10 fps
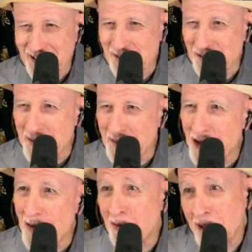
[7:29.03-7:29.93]
The phlegm.
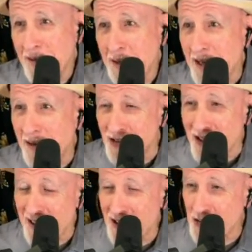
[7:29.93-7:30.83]
No, well, they may have
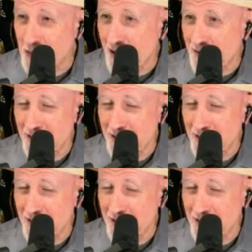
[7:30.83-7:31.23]
seen it. It's part of